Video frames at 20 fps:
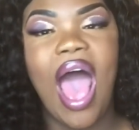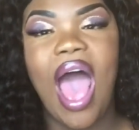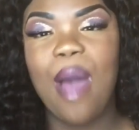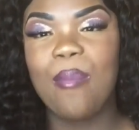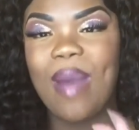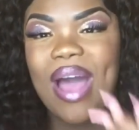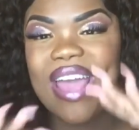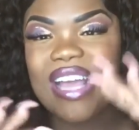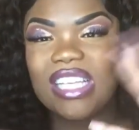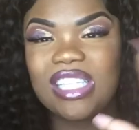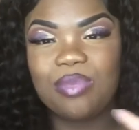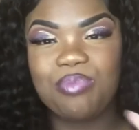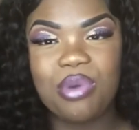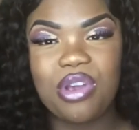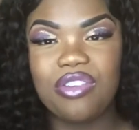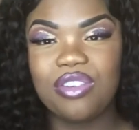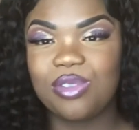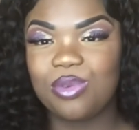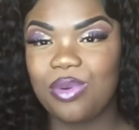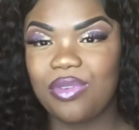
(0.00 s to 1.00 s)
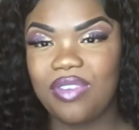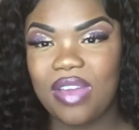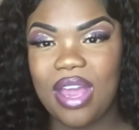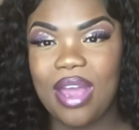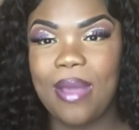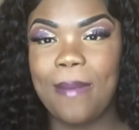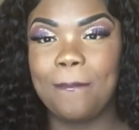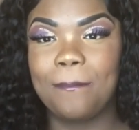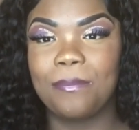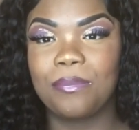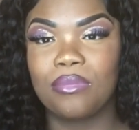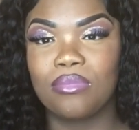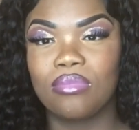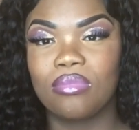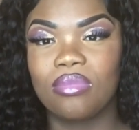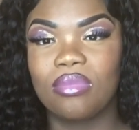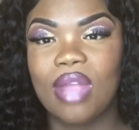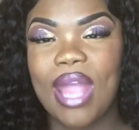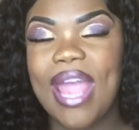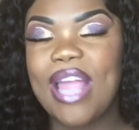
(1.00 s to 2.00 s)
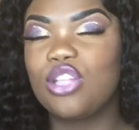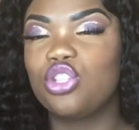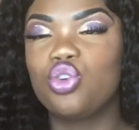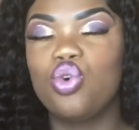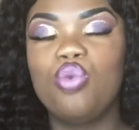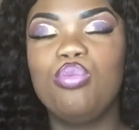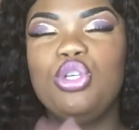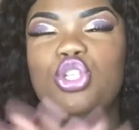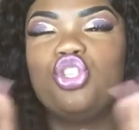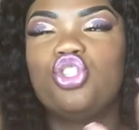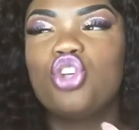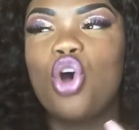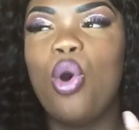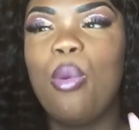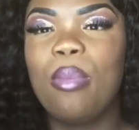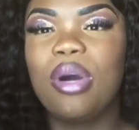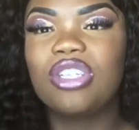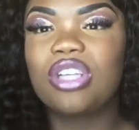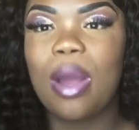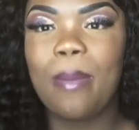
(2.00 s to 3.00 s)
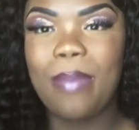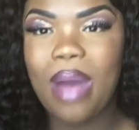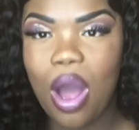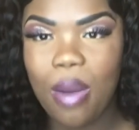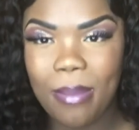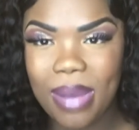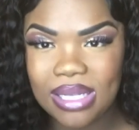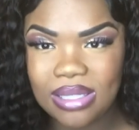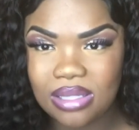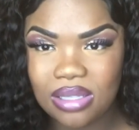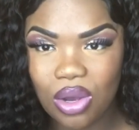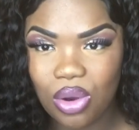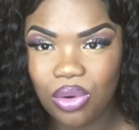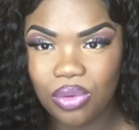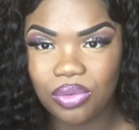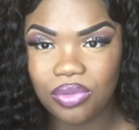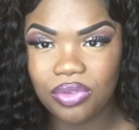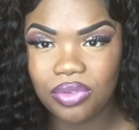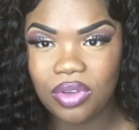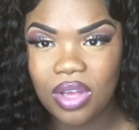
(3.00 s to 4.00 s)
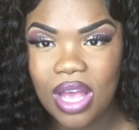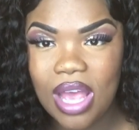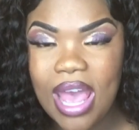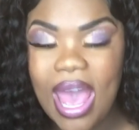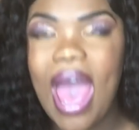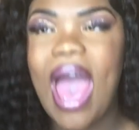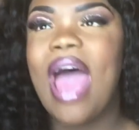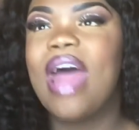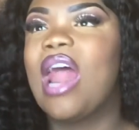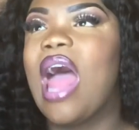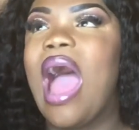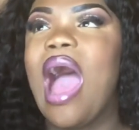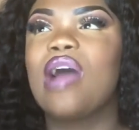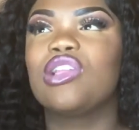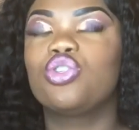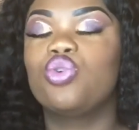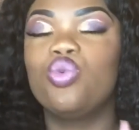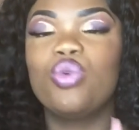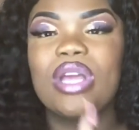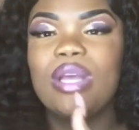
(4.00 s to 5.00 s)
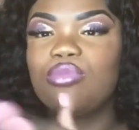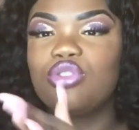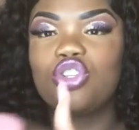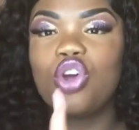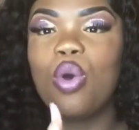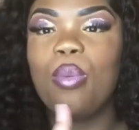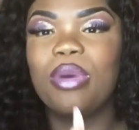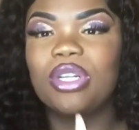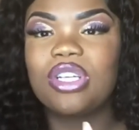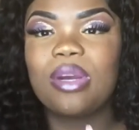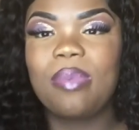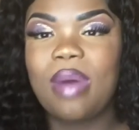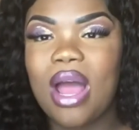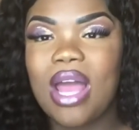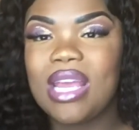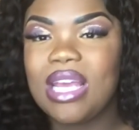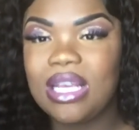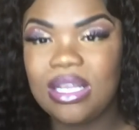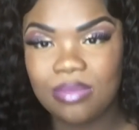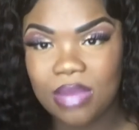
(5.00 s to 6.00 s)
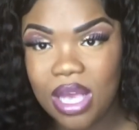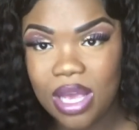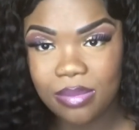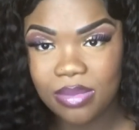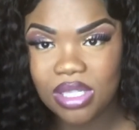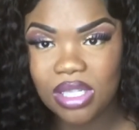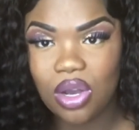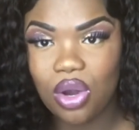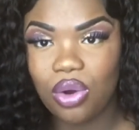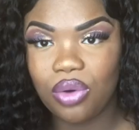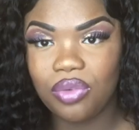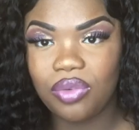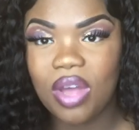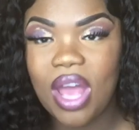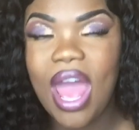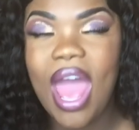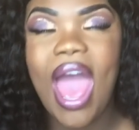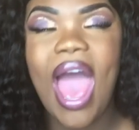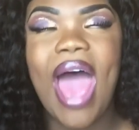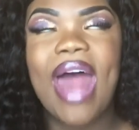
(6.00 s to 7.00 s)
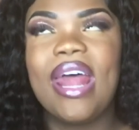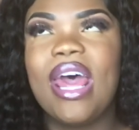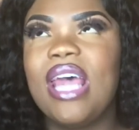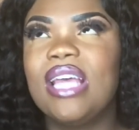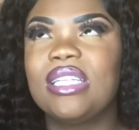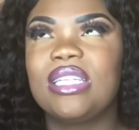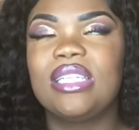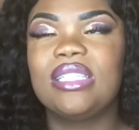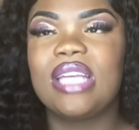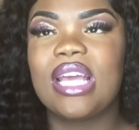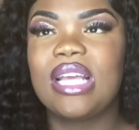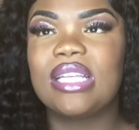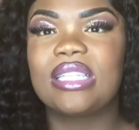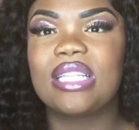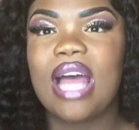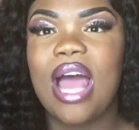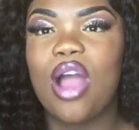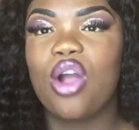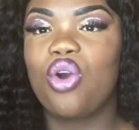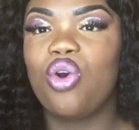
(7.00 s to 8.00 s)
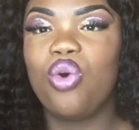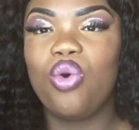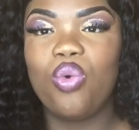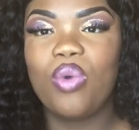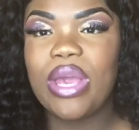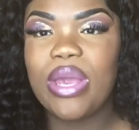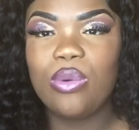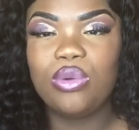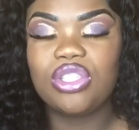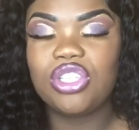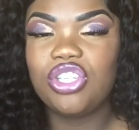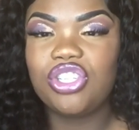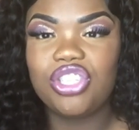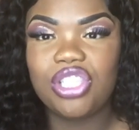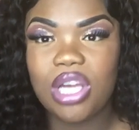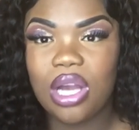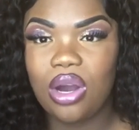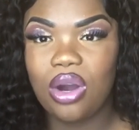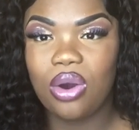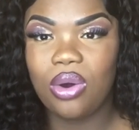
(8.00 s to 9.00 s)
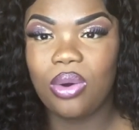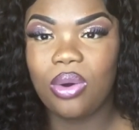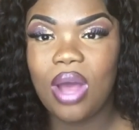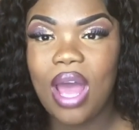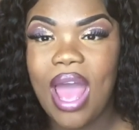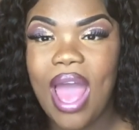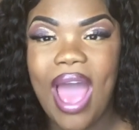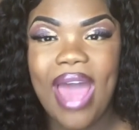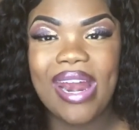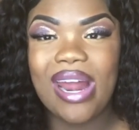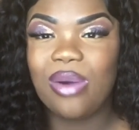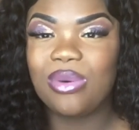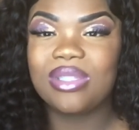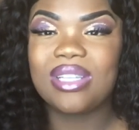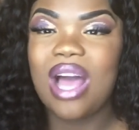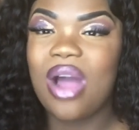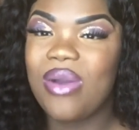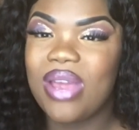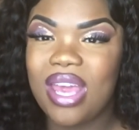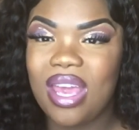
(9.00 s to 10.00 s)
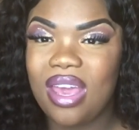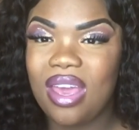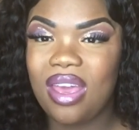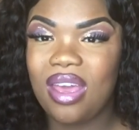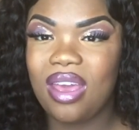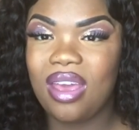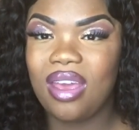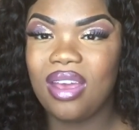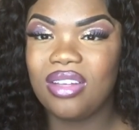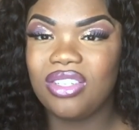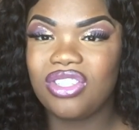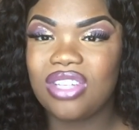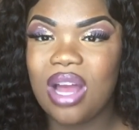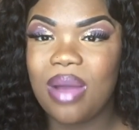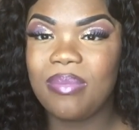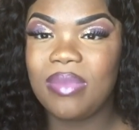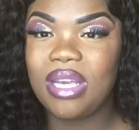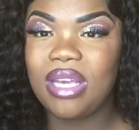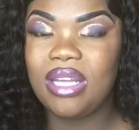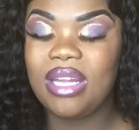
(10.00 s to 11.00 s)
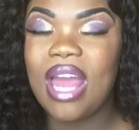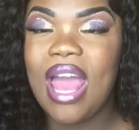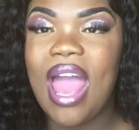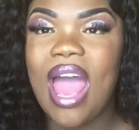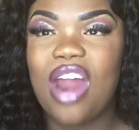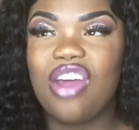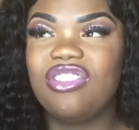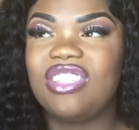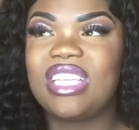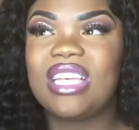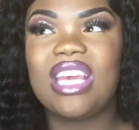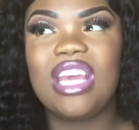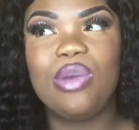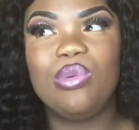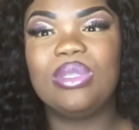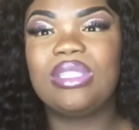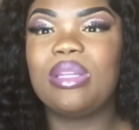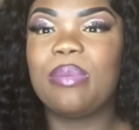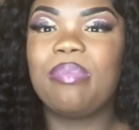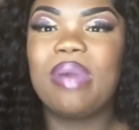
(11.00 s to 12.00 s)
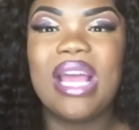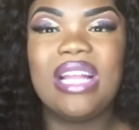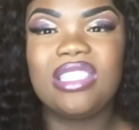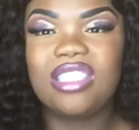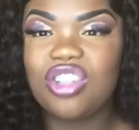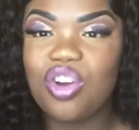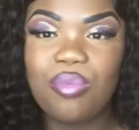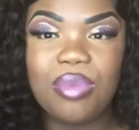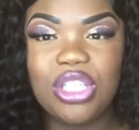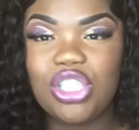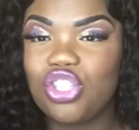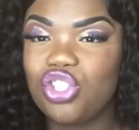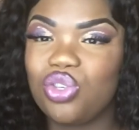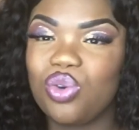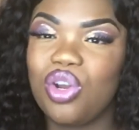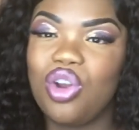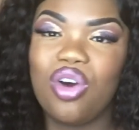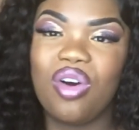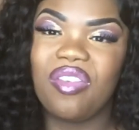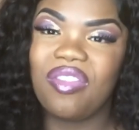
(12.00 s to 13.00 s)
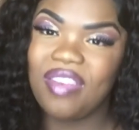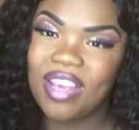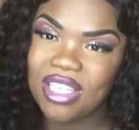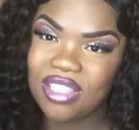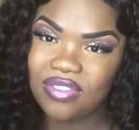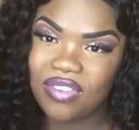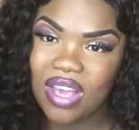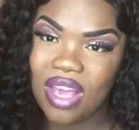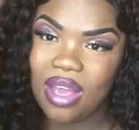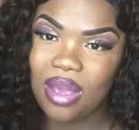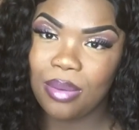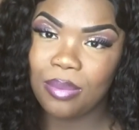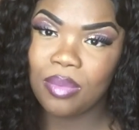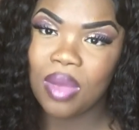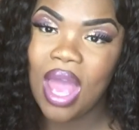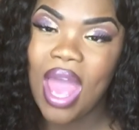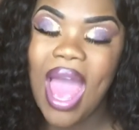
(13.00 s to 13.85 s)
my experience with him, it taught me so much about myself. And I taught him so much about himself. And at the end of the day, it's like, cool, he was in jail and I was out here. Do you know what I mean? And obviously, he was depending on me to do a lot of things for him.